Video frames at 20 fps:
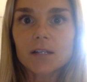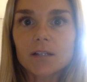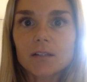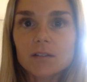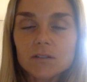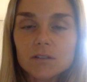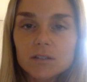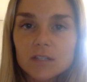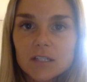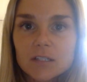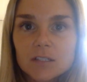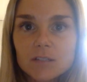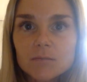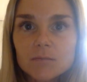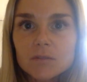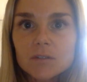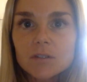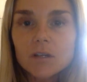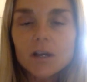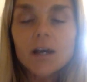
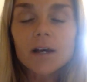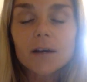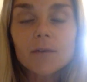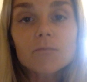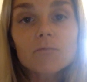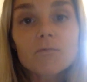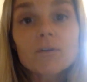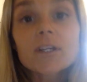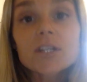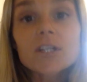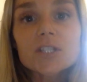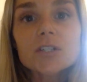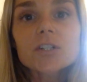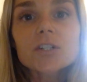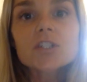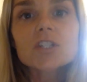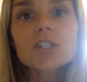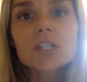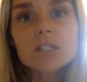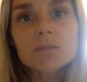Systems
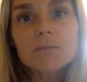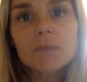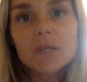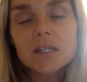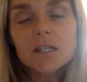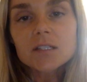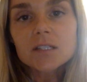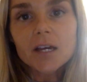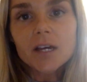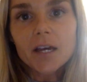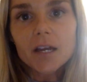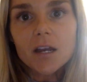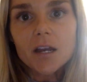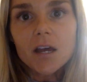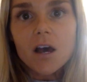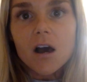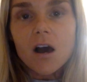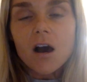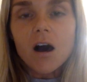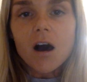research is being done
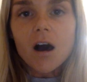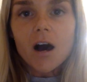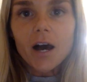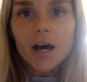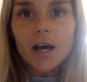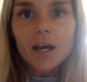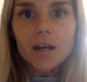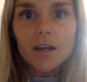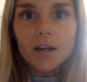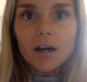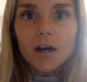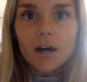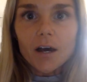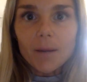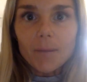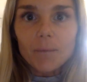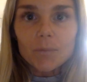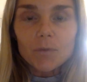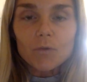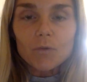on
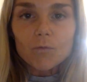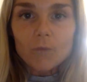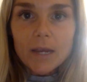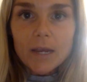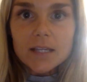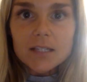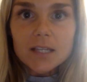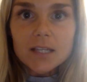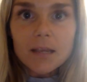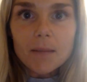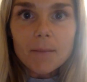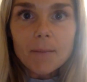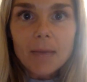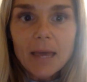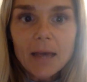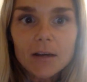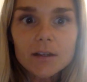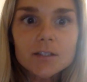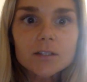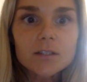raising
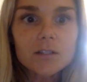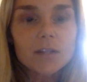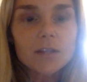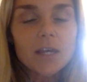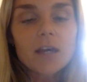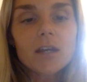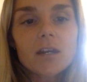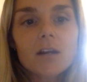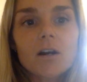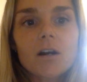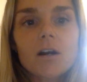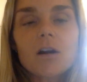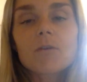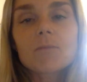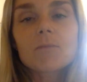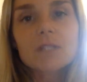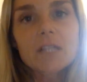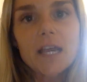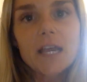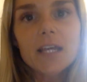males that are
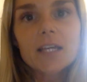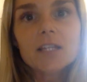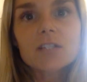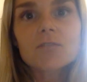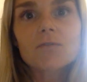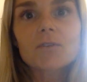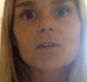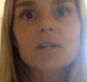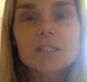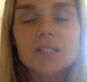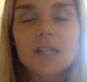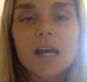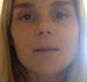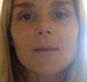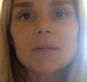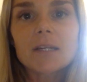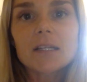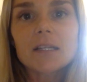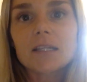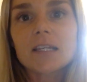homozygous for a
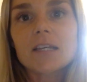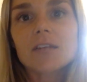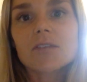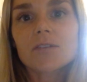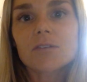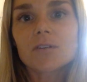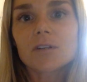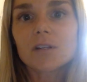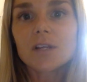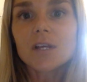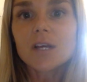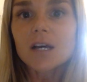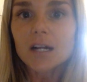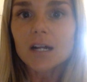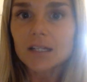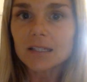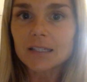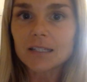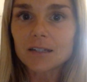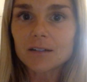dominant lethal
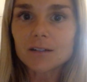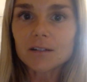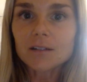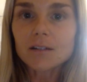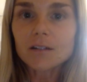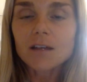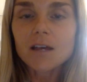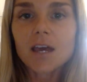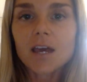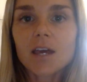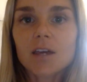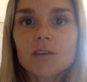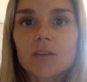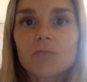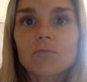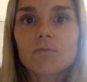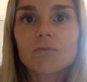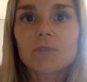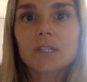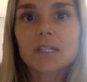allele and
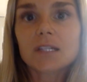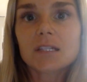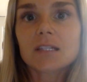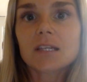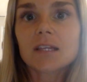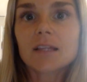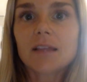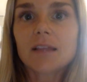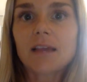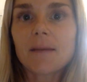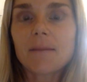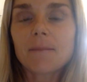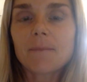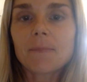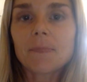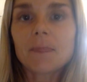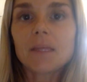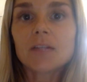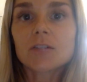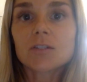releasing them
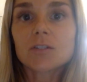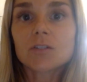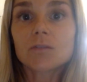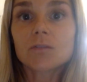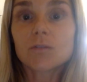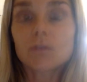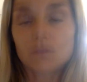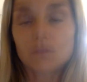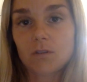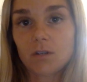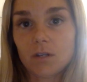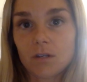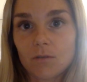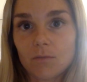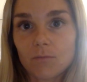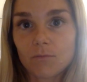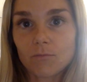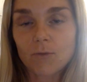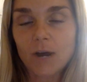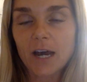into the
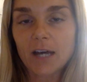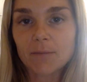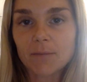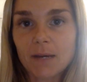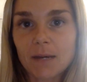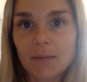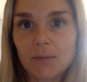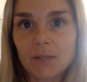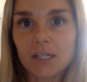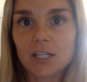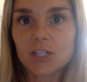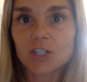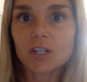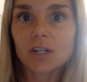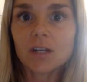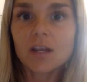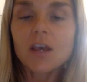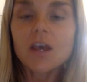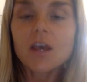wild population.